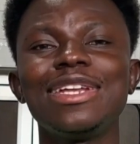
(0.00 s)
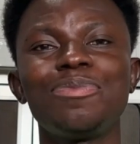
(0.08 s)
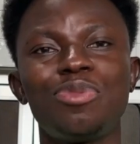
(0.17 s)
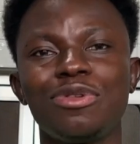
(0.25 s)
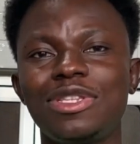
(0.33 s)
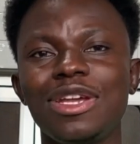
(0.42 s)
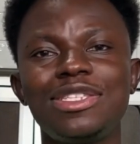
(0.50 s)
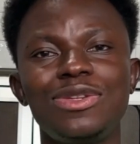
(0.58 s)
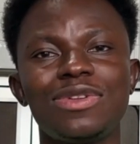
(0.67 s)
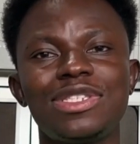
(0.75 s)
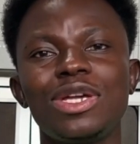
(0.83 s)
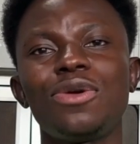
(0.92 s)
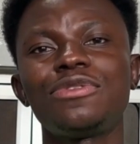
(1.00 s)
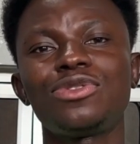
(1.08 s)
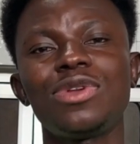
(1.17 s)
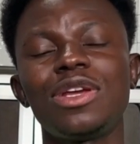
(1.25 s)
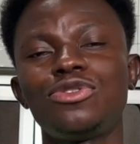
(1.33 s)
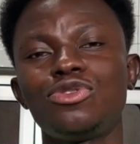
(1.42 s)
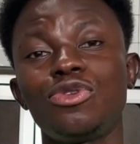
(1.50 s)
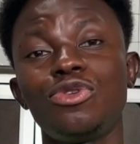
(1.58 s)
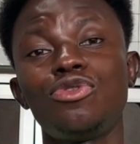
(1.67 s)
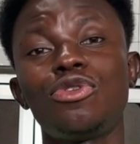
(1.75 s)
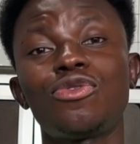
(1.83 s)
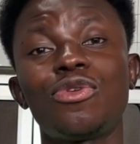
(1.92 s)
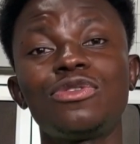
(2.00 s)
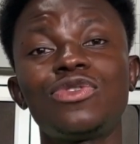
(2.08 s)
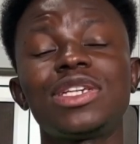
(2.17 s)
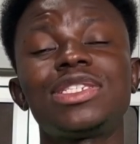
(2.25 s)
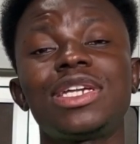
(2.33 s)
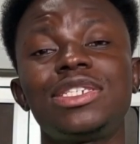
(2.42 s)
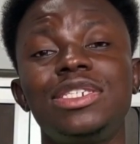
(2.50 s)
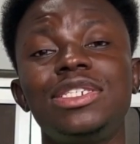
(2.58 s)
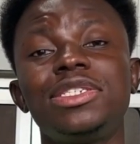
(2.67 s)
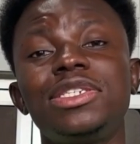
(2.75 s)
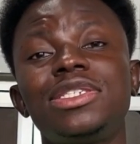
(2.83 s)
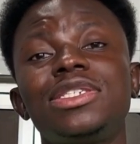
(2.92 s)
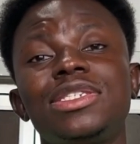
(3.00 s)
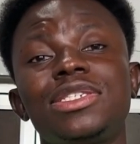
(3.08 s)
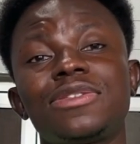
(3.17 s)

protect yourself so that you don't contract such diseases.